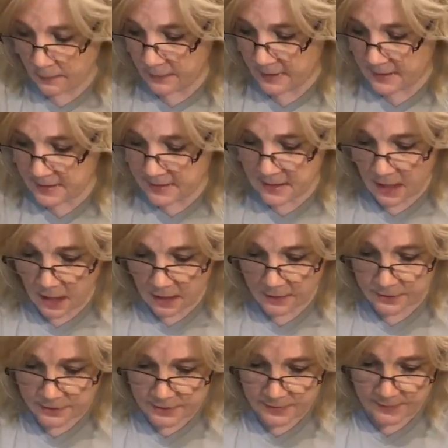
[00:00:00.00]
down the
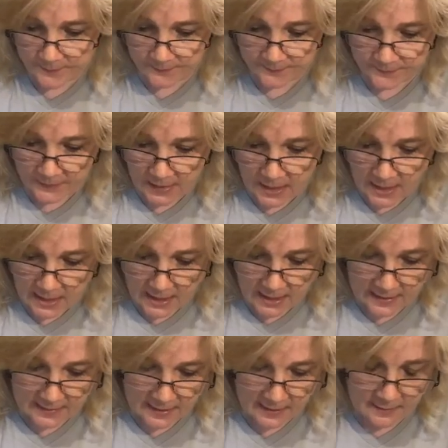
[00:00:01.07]
stars,
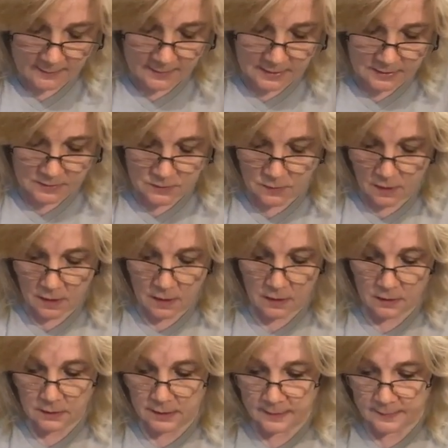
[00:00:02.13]
and then I'm going to do
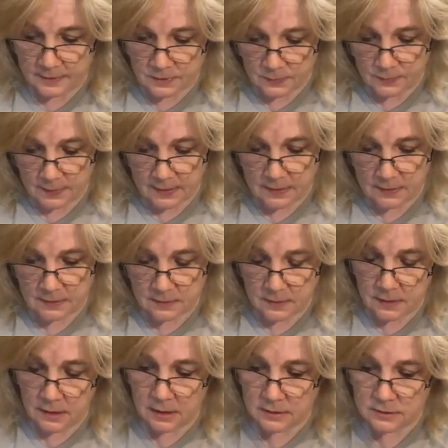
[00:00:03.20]
all in between.
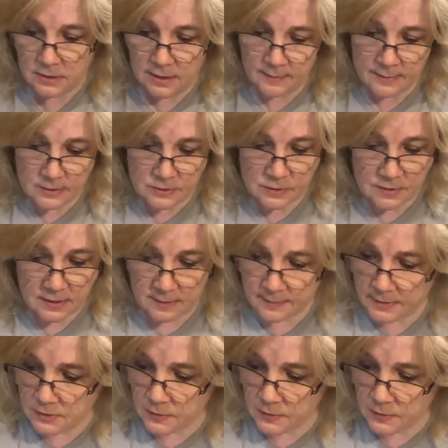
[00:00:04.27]
Actually, I'm going to do the